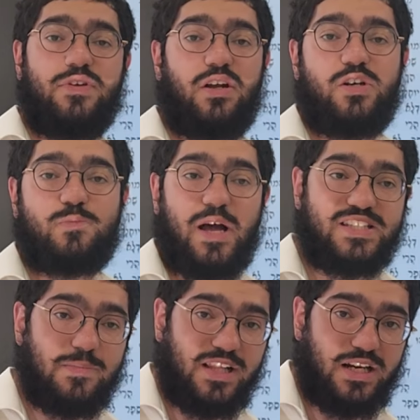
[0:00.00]
in their
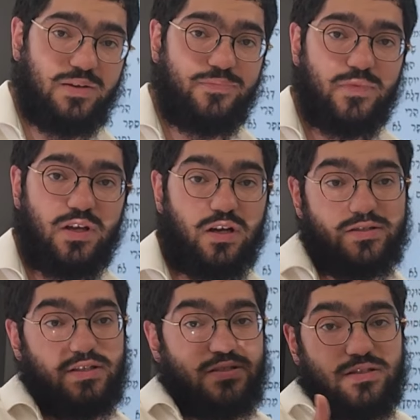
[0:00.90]
responsibility,
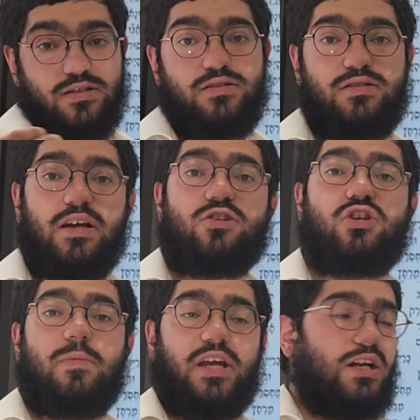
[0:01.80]
because he's like a
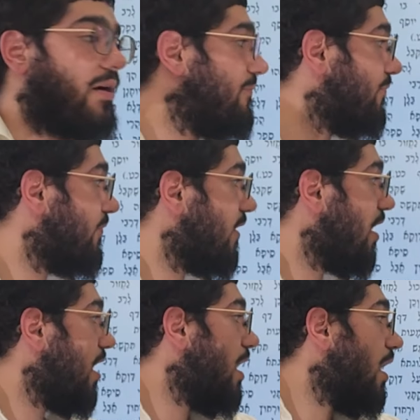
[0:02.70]
shomer chinam.
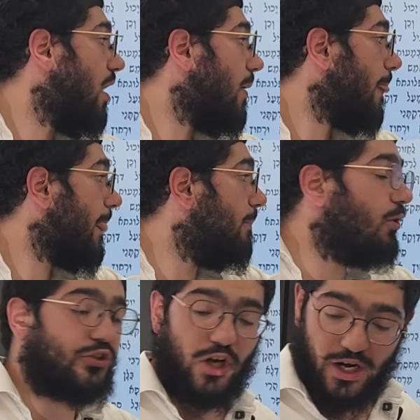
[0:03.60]

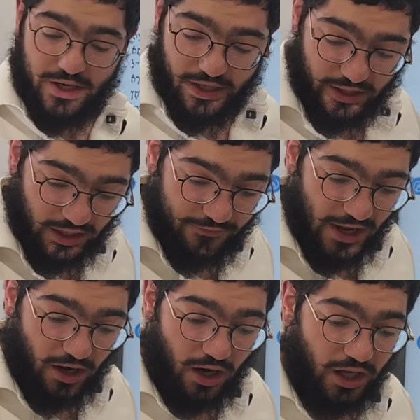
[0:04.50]
Mutarin, if
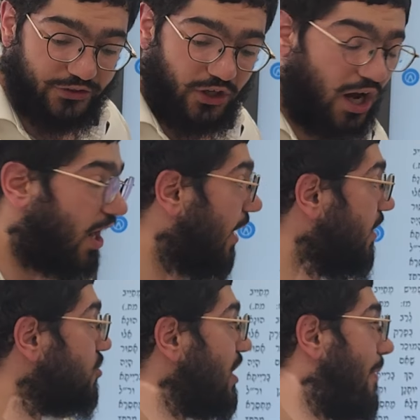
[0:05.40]
they are untied,
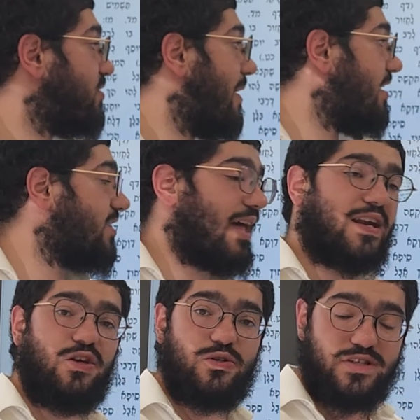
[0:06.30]
yishtamish behen, he's allowed
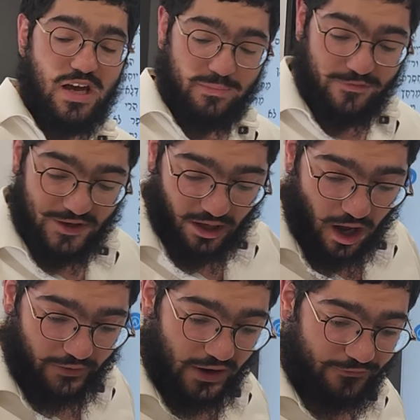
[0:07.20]
to use them.
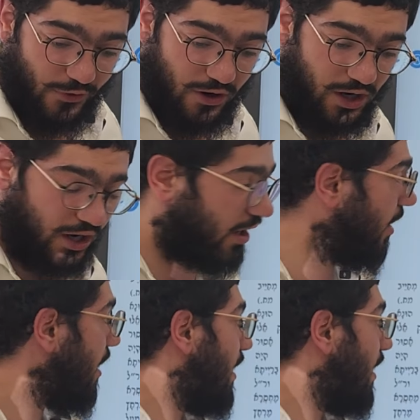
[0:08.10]
Lefichach, therefore,